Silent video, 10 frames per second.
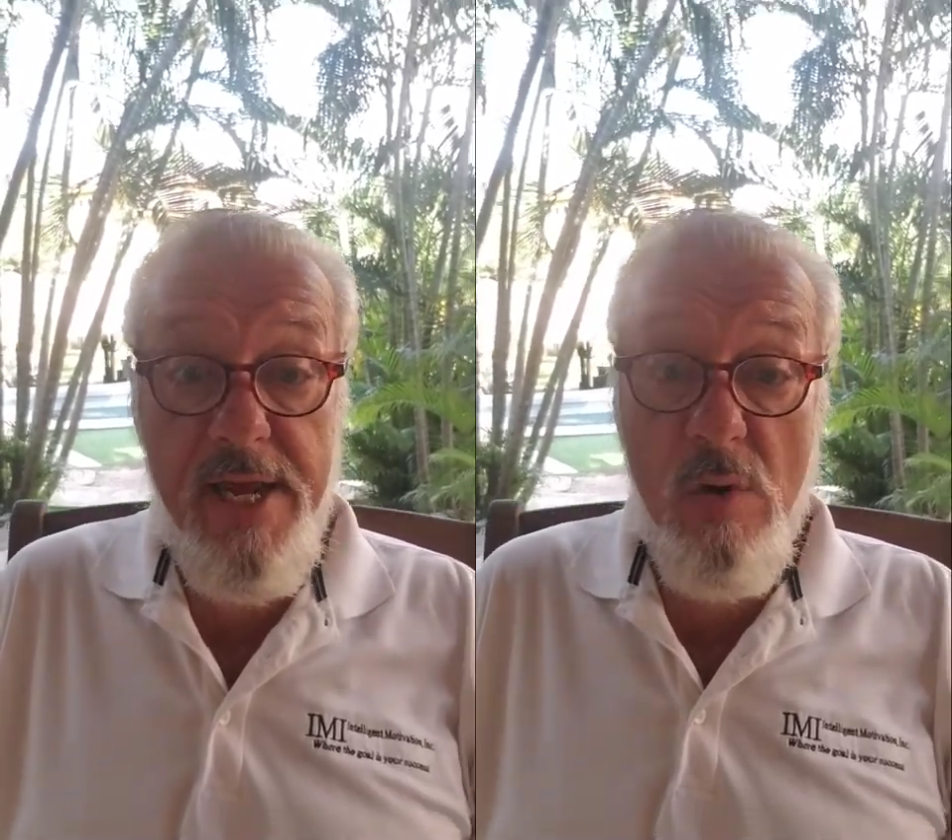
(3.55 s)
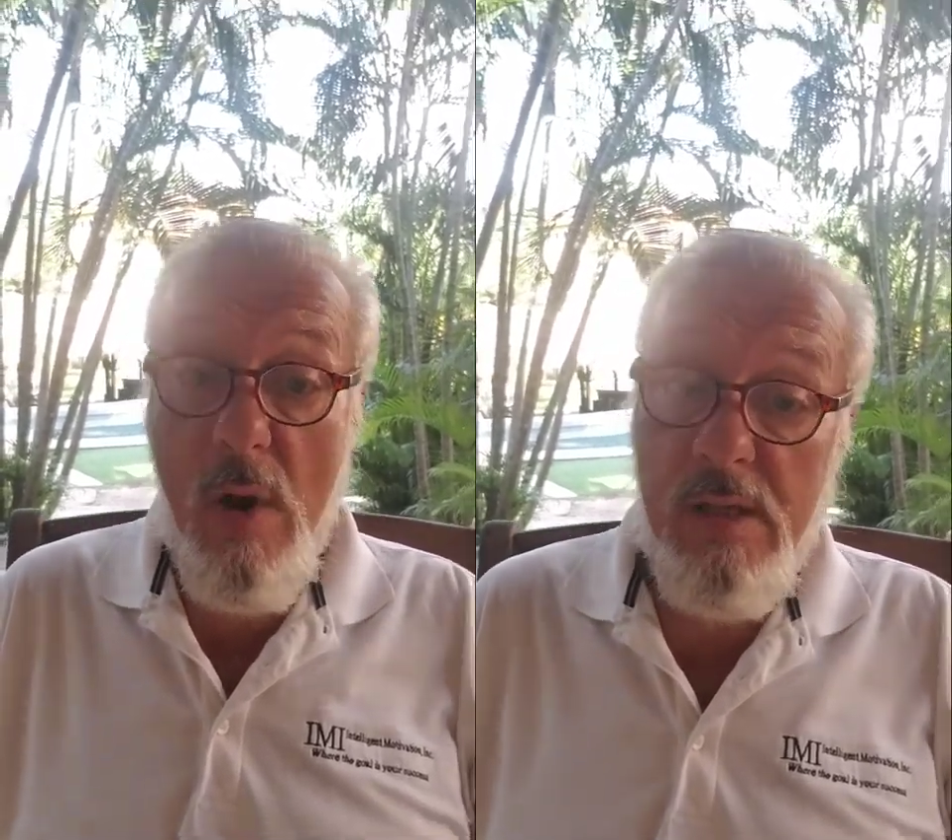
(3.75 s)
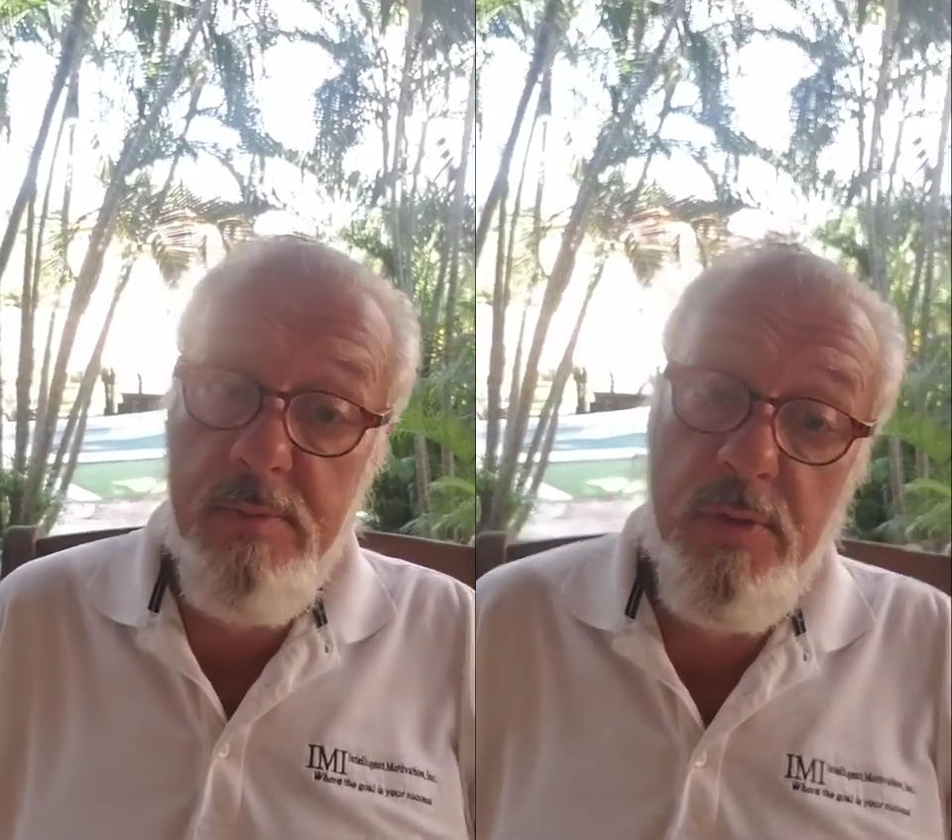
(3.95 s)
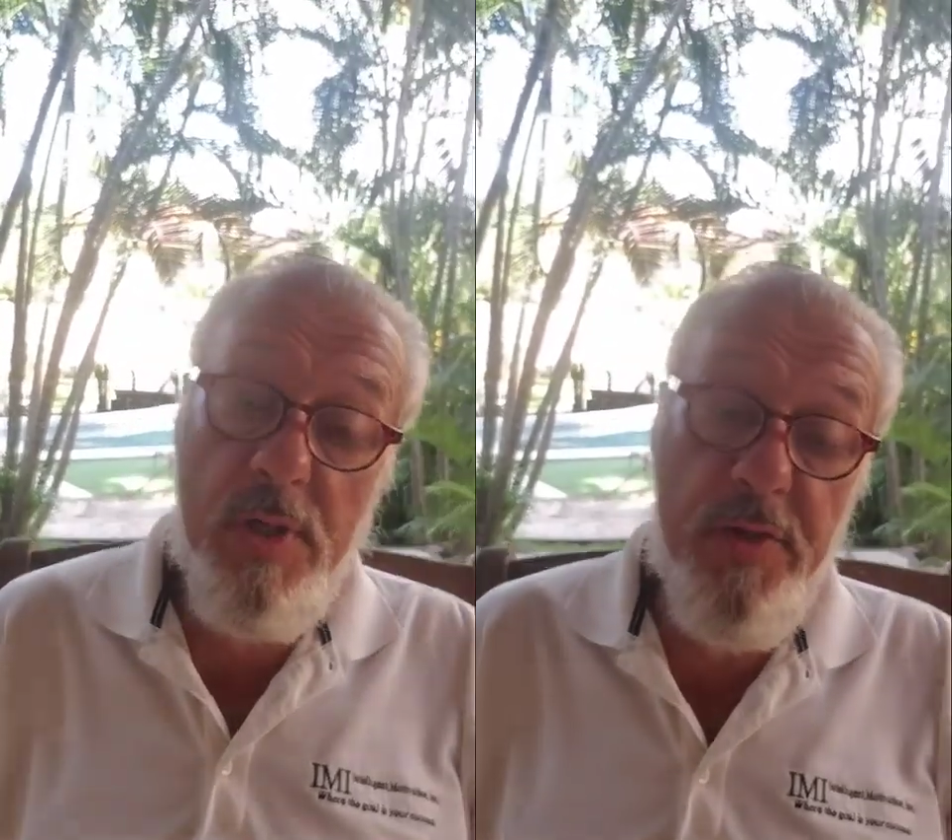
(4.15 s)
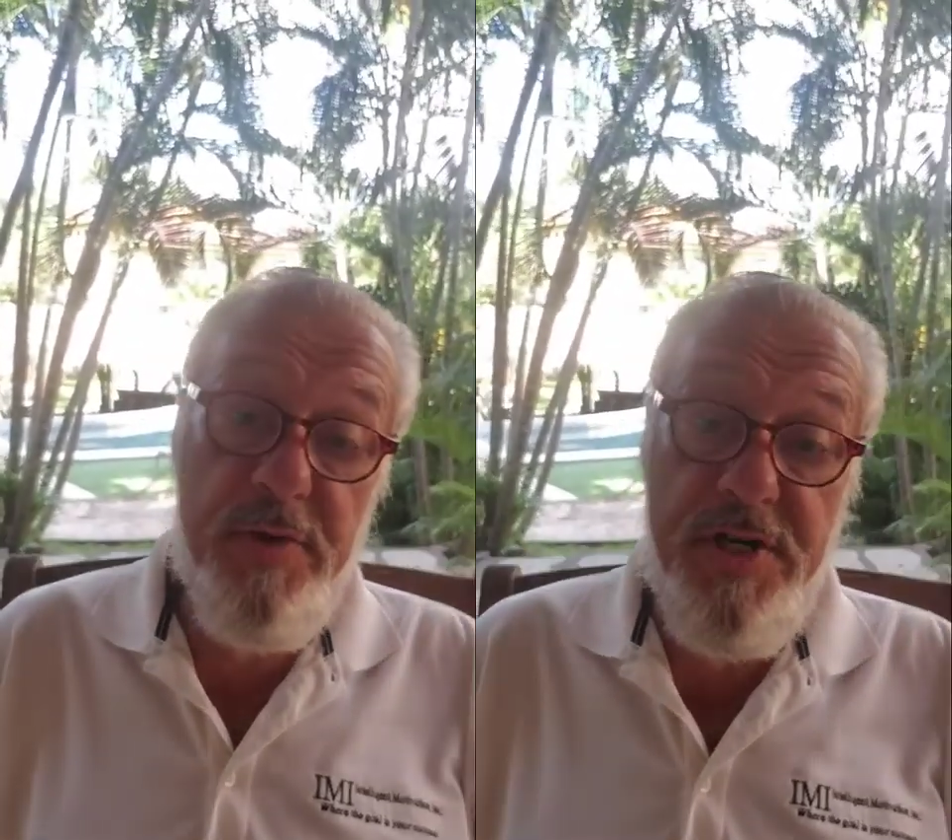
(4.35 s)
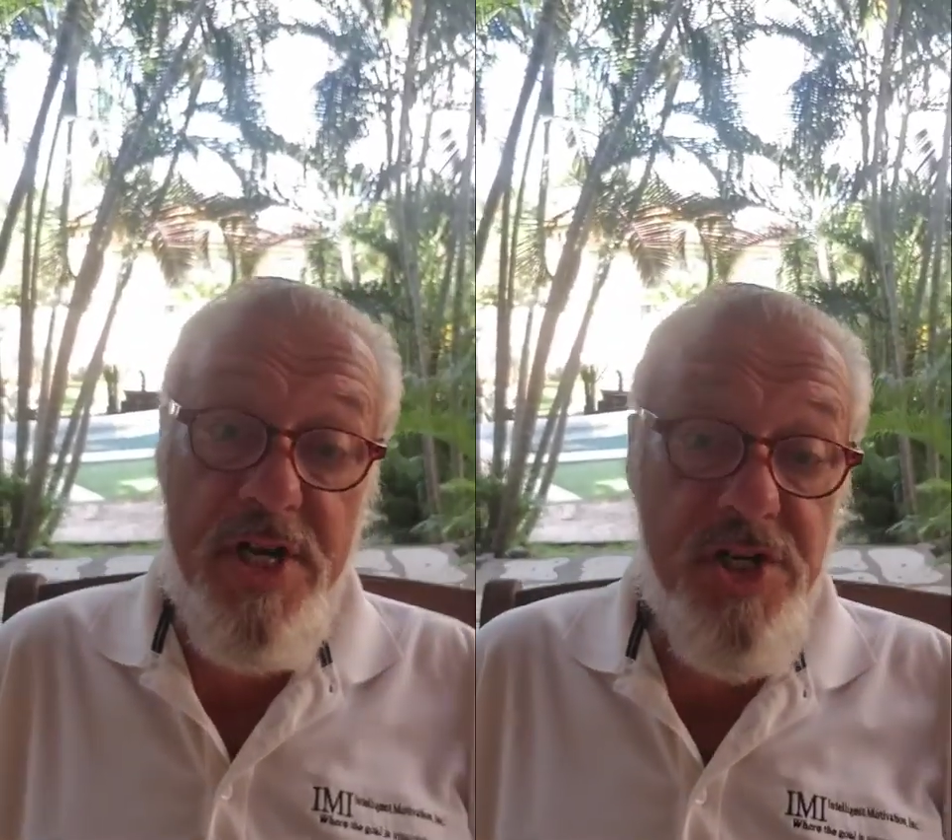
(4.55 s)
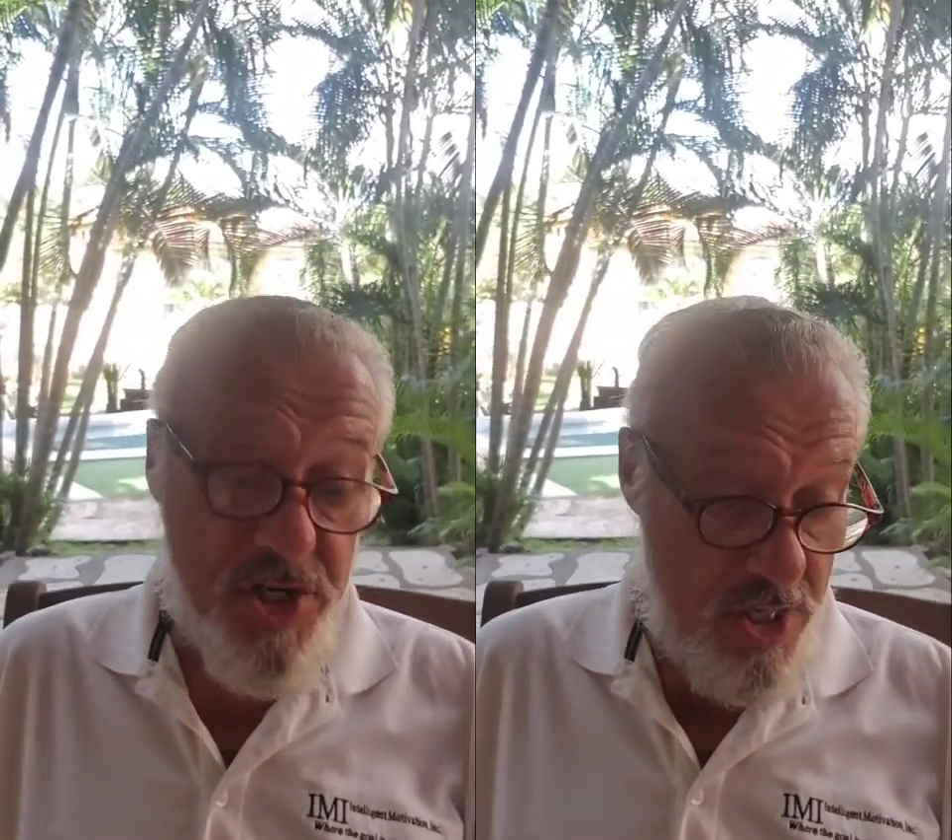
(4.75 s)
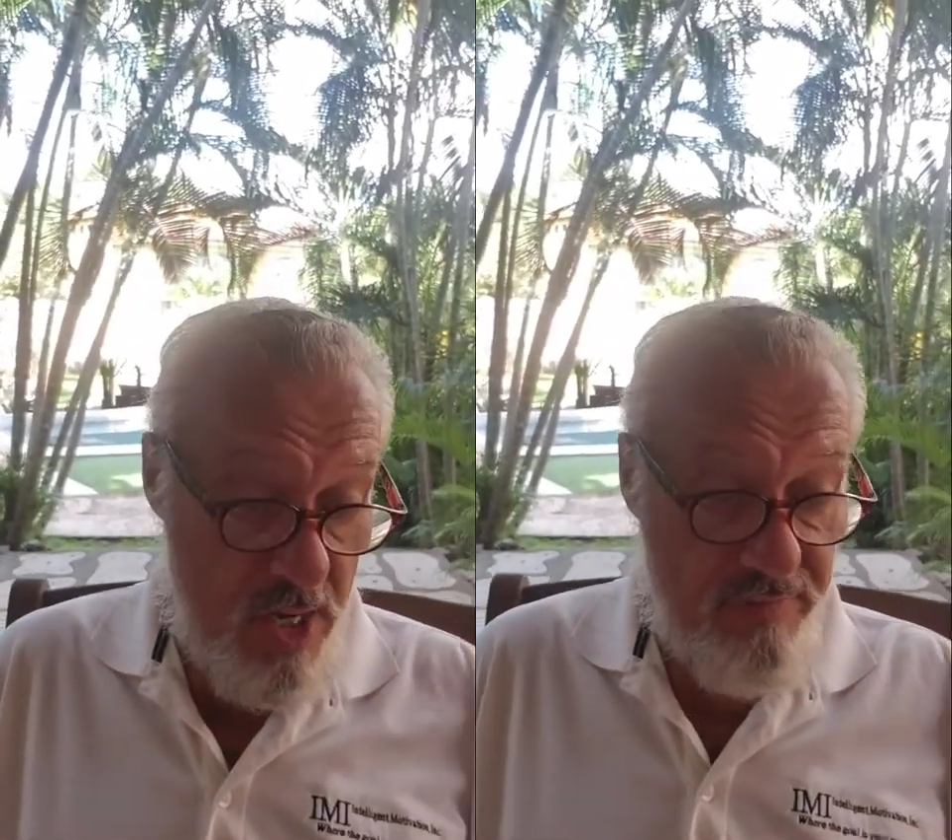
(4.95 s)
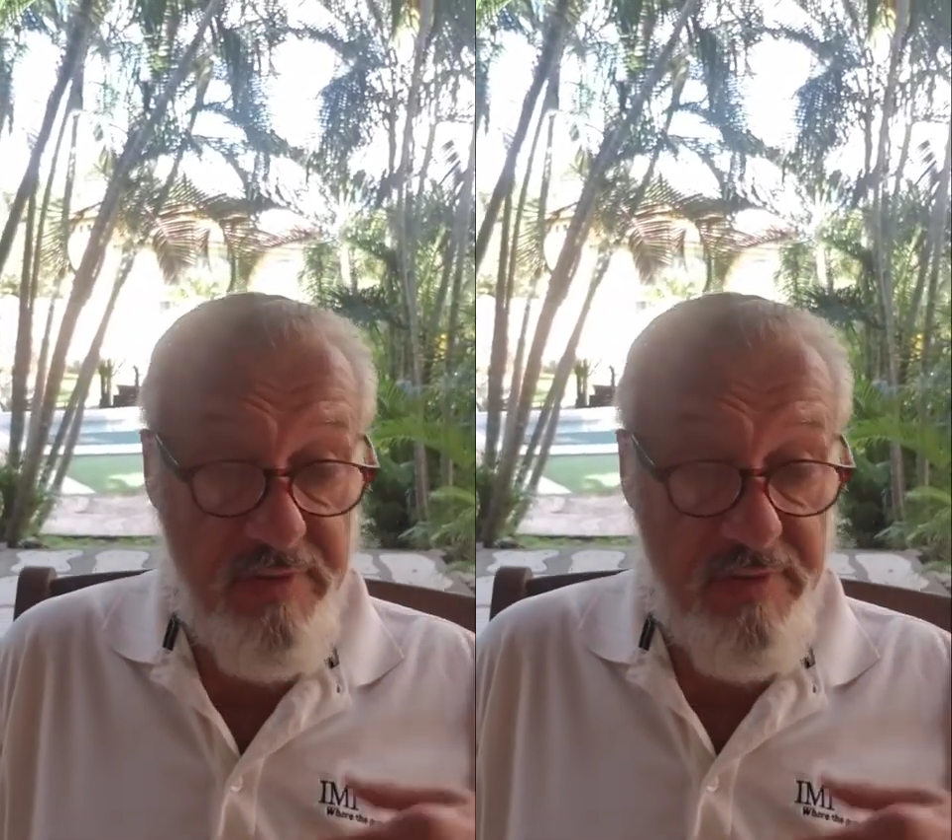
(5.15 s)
Welcome to another edition of the